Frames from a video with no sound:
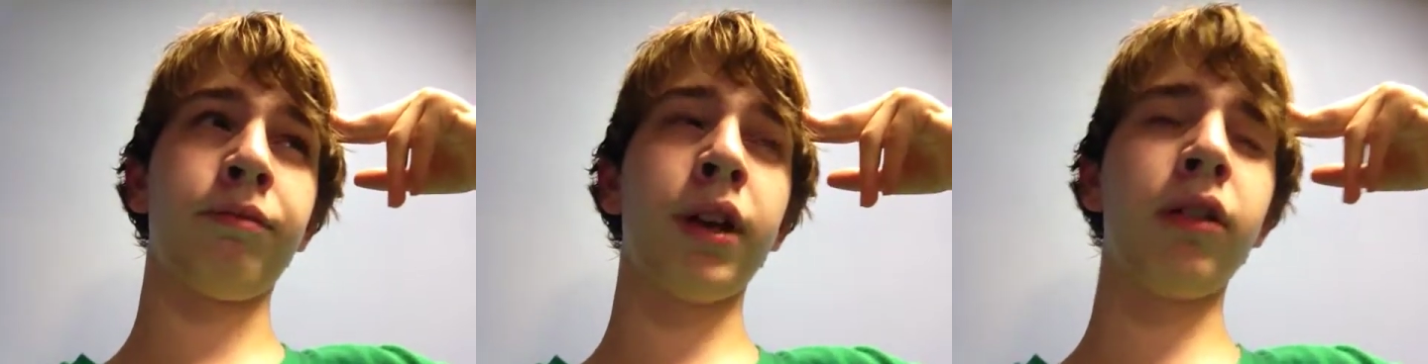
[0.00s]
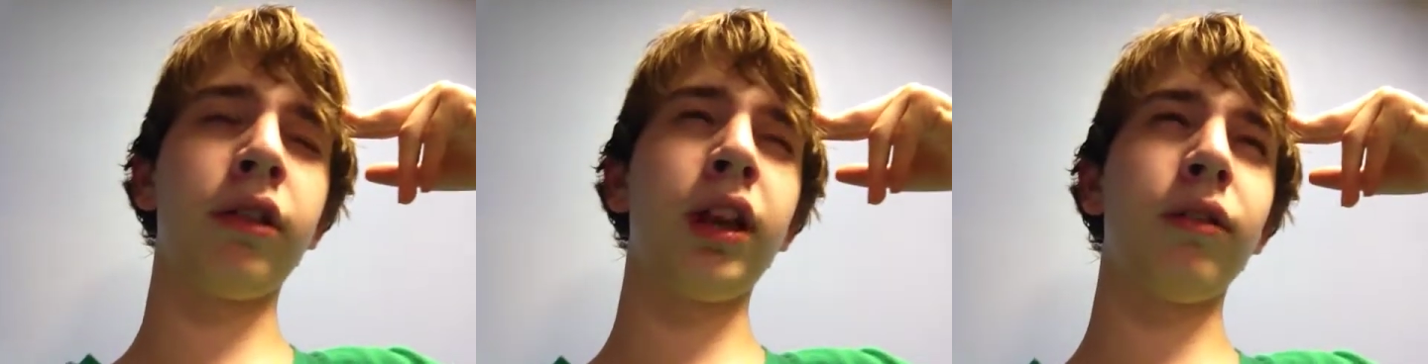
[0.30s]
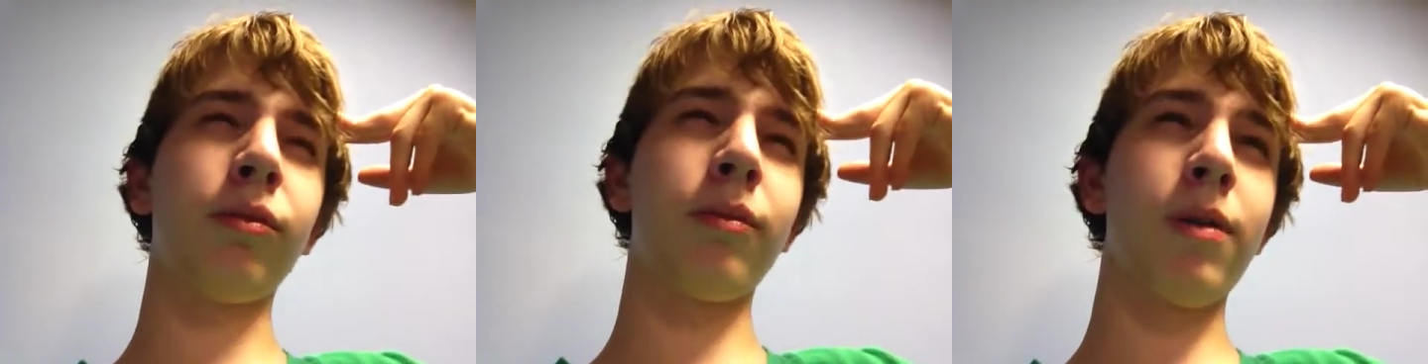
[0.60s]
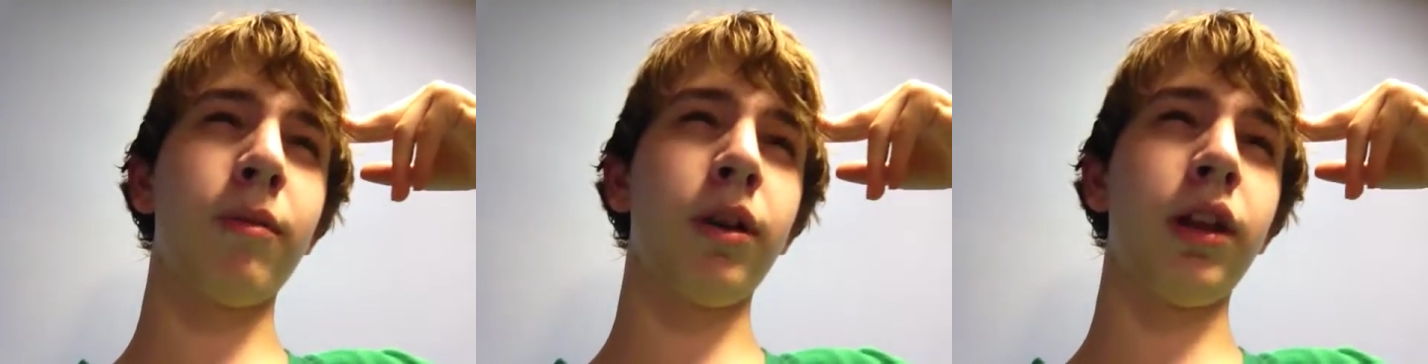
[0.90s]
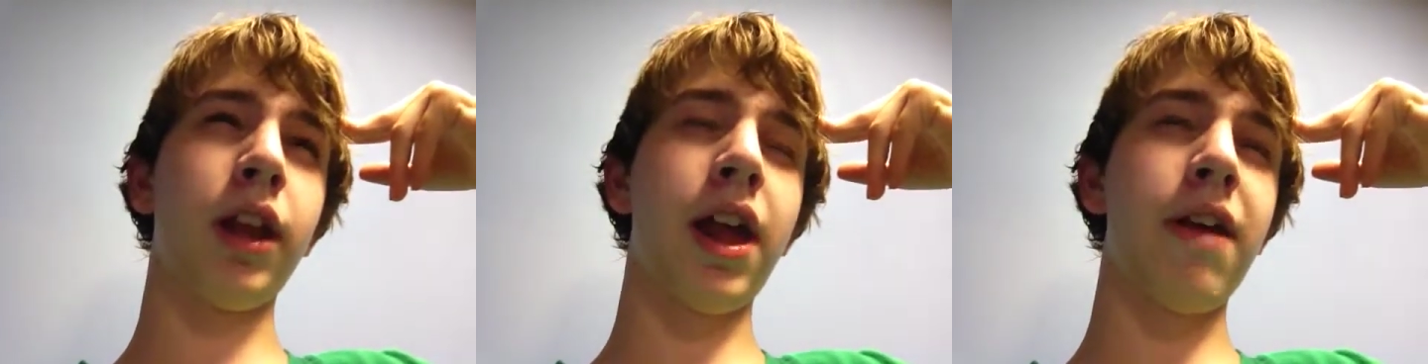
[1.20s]
better things with my
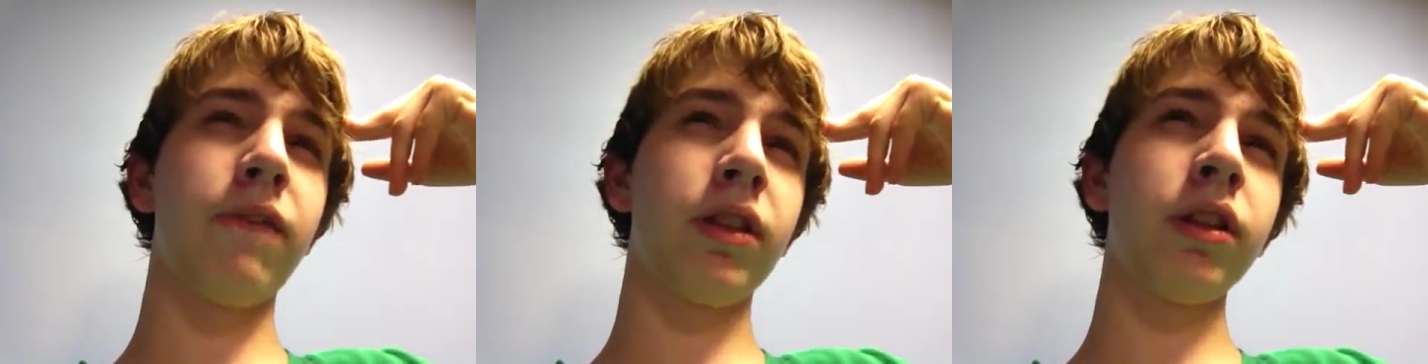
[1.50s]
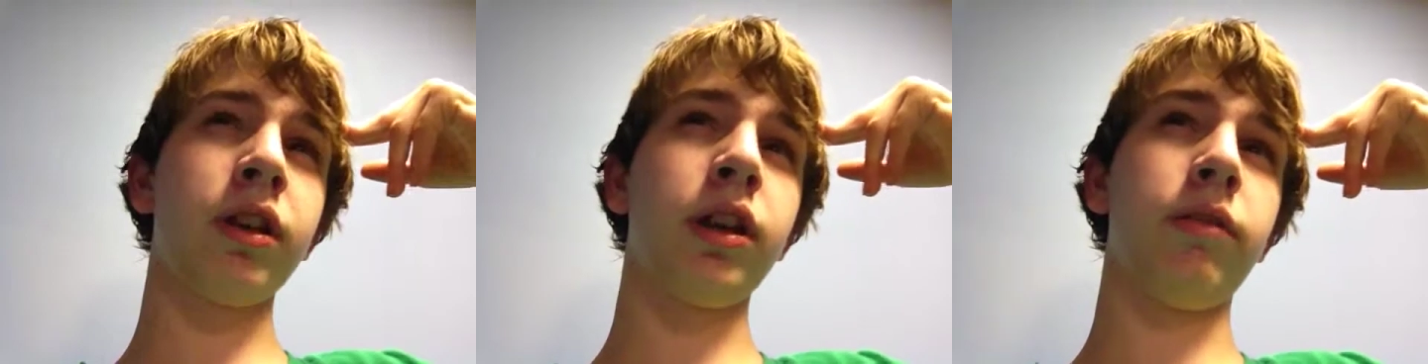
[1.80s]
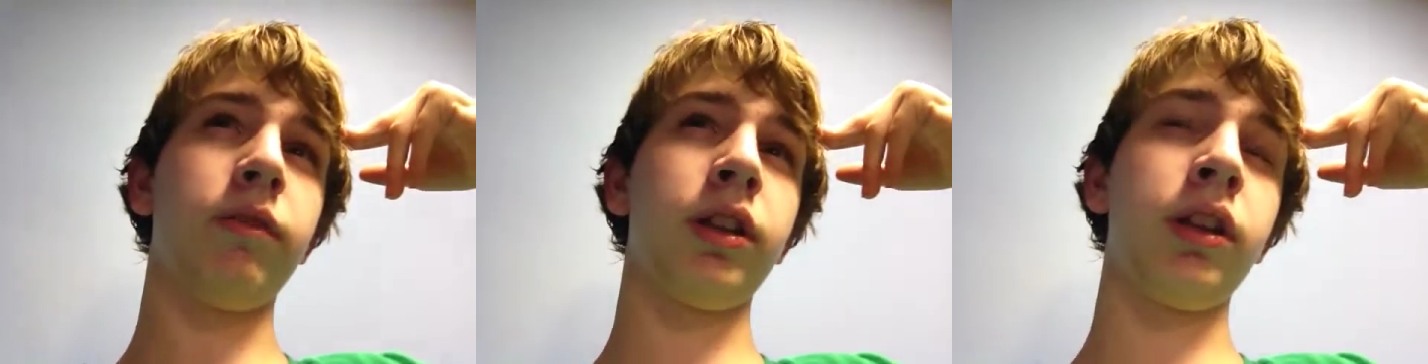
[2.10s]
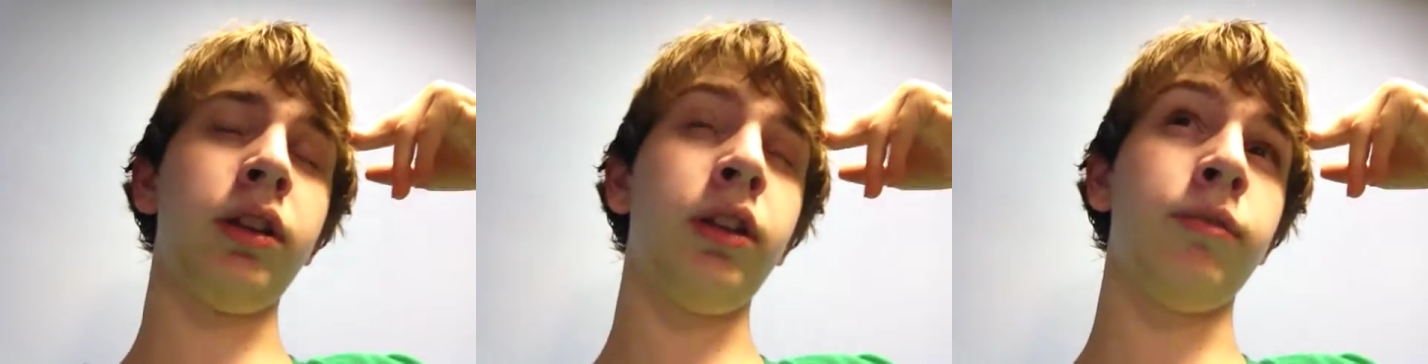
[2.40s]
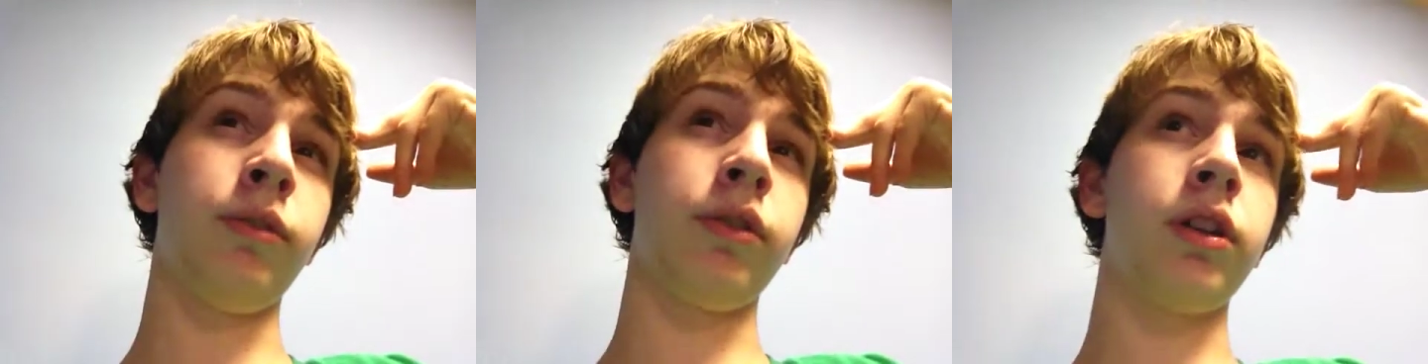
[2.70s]
money that I have at the time that I
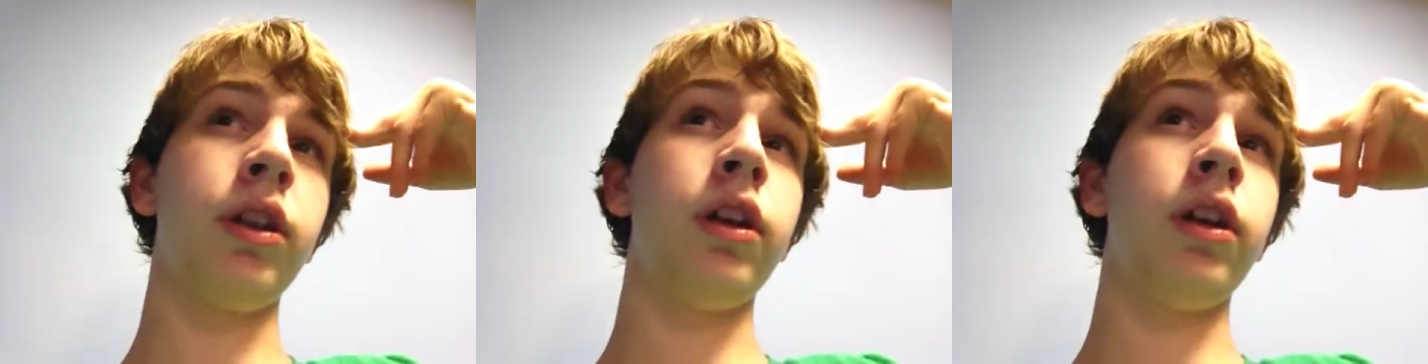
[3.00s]
need more.